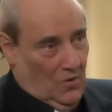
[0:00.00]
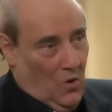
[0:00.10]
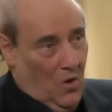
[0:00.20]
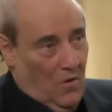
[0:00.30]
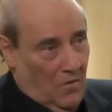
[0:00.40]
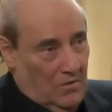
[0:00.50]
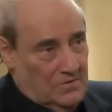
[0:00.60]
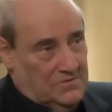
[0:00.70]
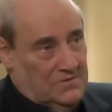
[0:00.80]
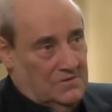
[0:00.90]

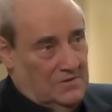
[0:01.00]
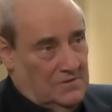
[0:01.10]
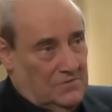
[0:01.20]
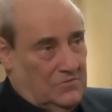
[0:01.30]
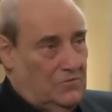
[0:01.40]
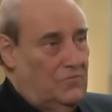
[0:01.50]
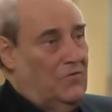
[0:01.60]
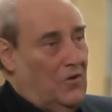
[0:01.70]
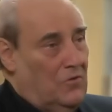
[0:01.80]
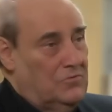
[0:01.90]
goals to
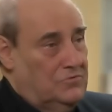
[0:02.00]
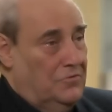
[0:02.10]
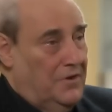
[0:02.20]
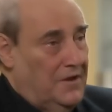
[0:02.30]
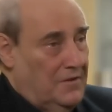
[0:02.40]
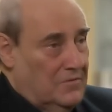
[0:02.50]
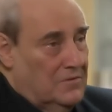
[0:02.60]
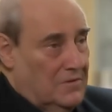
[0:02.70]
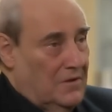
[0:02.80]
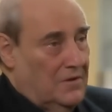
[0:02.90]
follow
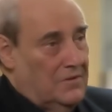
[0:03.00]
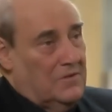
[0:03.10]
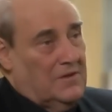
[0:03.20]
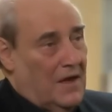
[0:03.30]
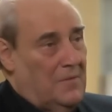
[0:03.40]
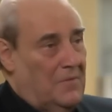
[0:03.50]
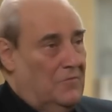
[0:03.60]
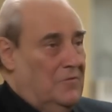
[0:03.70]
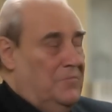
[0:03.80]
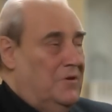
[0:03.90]
during the time I
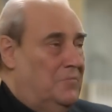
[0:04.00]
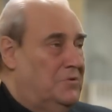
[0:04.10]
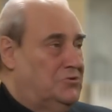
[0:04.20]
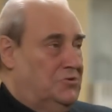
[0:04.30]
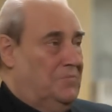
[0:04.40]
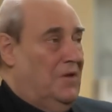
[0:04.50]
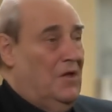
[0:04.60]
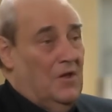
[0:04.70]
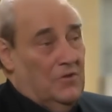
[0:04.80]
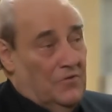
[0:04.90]
will be a bishop.
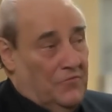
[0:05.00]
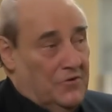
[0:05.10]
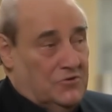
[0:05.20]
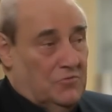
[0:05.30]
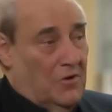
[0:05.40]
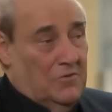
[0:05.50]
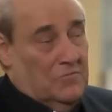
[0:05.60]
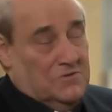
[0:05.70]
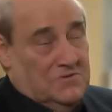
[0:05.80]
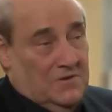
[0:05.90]
The first one
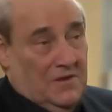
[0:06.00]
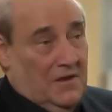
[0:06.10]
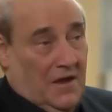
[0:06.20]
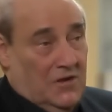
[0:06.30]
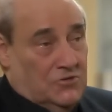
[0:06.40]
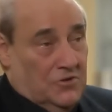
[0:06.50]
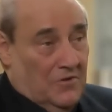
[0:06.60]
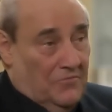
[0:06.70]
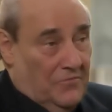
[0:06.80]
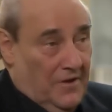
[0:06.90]
was the education
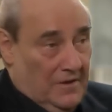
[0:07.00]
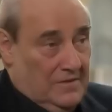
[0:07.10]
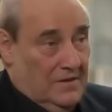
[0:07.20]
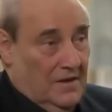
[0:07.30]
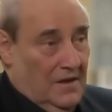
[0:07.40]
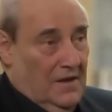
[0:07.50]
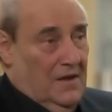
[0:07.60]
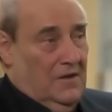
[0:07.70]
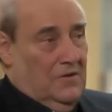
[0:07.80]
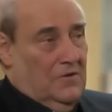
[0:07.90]
of faith.
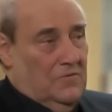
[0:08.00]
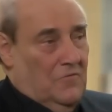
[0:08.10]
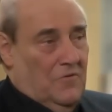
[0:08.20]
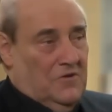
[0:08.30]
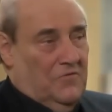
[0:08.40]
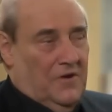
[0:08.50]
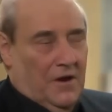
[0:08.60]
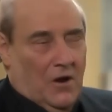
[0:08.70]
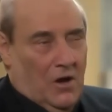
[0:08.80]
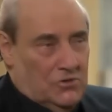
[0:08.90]
You know, we were
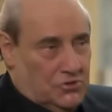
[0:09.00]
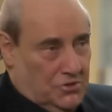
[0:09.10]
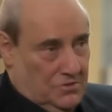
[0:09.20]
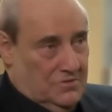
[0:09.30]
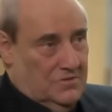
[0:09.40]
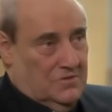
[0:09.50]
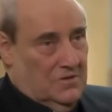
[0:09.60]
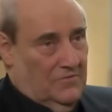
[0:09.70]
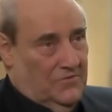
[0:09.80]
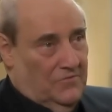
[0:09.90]
very conscious
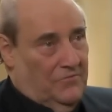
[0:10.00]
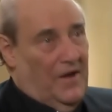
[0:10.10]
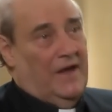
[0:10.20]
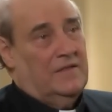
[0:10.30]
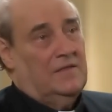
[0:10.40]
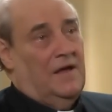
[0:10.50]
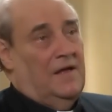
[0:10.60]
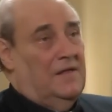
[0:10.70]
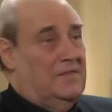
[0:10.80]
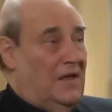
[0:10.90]
of the fact
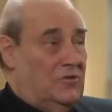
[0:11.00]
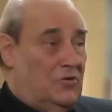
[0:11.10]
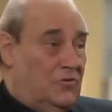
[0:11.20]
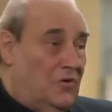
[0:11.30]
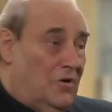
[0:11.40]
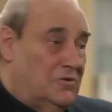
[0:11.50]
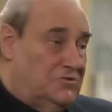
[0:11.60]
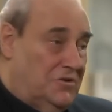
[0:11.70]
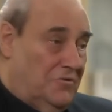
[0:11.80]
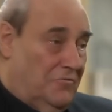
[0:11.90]
that the
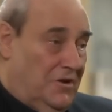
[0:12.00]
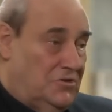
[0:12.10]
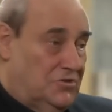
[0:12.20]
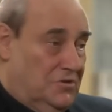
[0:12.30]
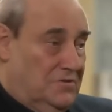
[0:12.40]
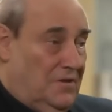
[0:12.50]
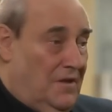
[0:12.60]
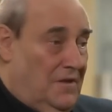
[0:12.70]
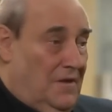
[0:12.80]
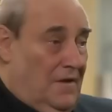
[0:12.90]
young generation
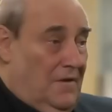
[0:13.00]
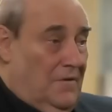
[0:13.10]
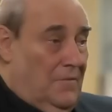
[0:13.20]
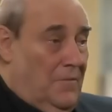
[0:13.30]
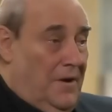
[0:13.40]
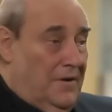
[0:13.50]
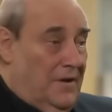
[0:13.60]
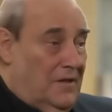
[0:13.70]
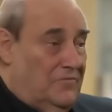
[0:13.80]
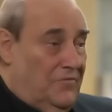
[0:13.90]
were
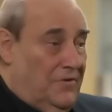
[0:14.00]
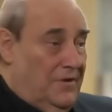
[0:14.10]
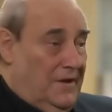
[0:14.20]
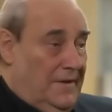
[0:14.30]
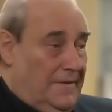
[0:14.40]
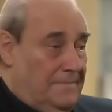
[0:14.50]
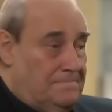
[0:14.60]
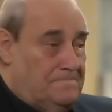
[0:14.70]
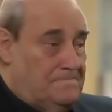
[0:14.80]
not very